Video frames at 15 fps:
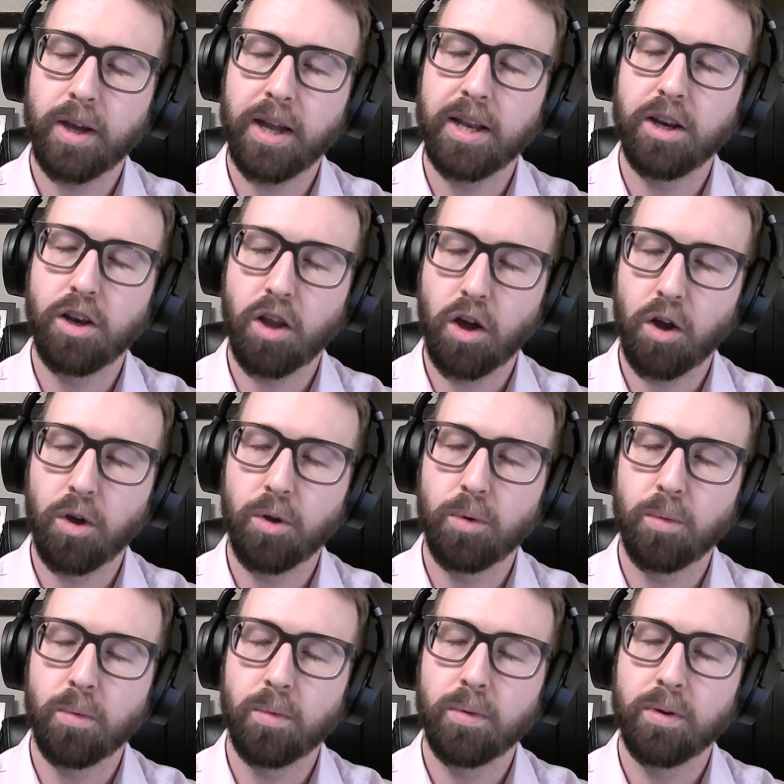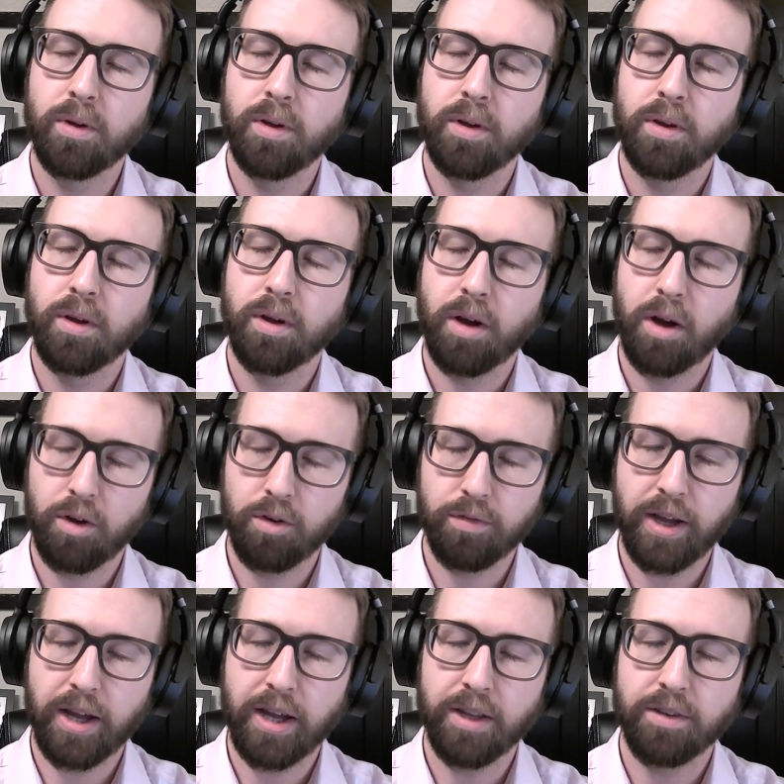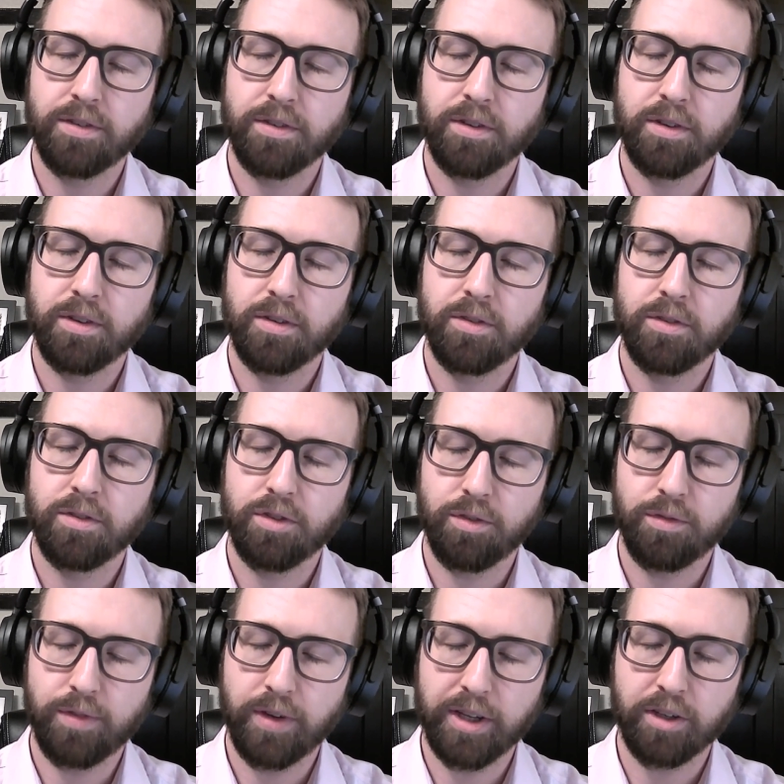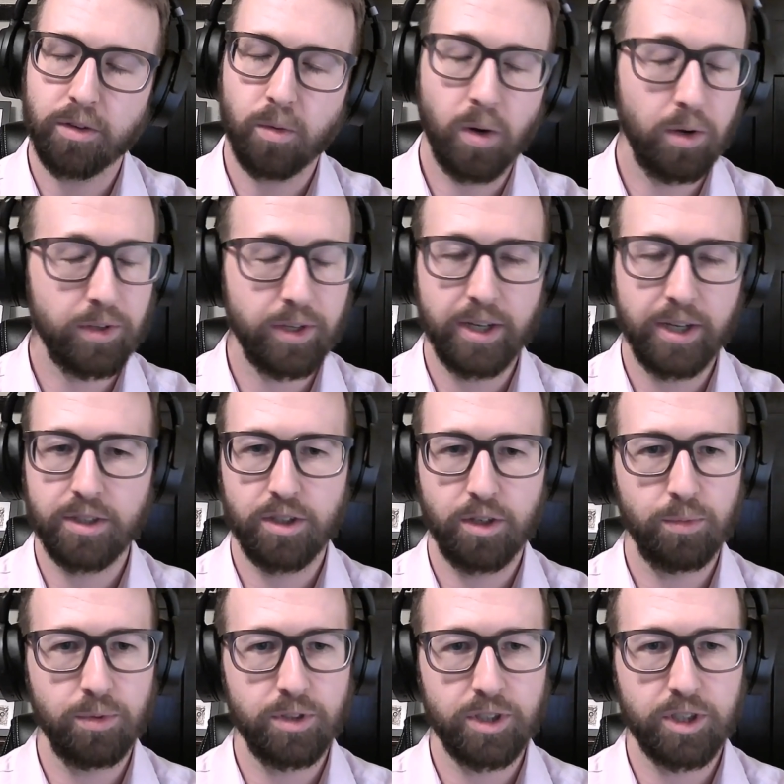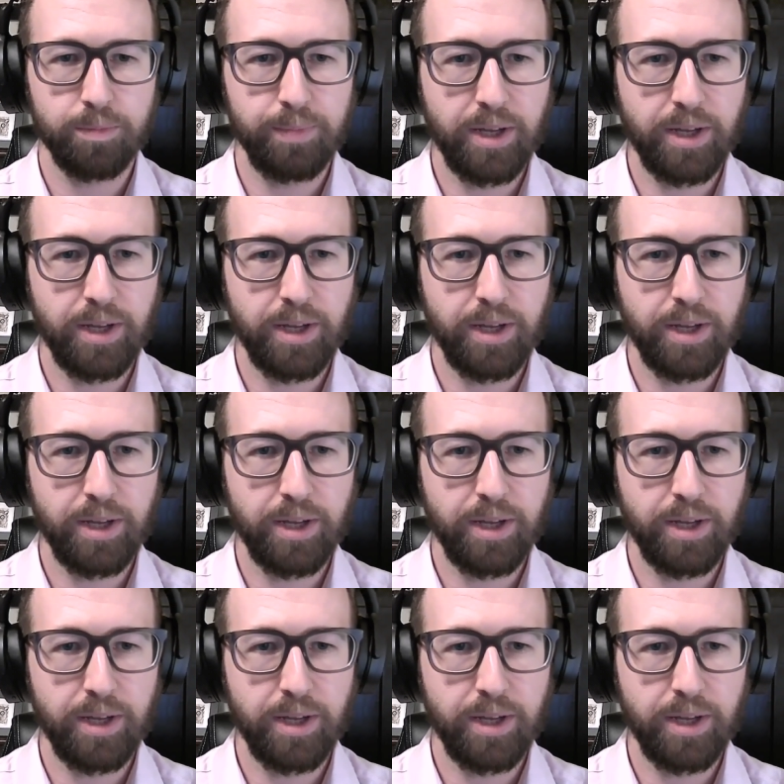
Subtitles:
a low overhead to think, well, okay, so we'll just